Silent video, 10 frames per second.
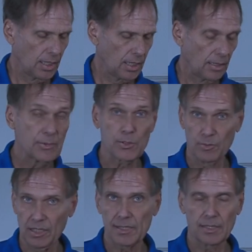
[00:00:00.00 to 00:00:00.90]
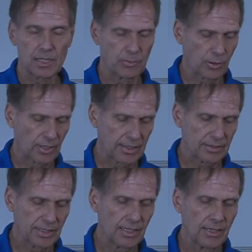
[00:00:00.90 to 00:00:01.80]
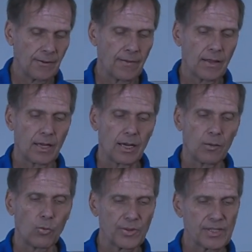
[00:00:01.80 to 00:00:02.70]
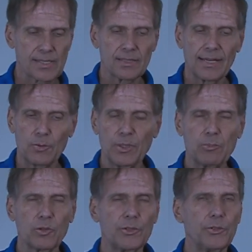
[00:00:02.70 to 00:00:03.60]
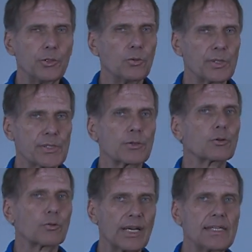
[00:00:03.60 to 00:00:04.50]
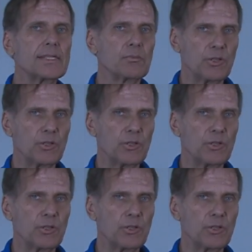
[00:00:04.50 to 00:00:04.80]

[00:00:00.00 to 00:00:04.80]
um, assuming it's set up correctly. Um, what this allowed people to do was crazy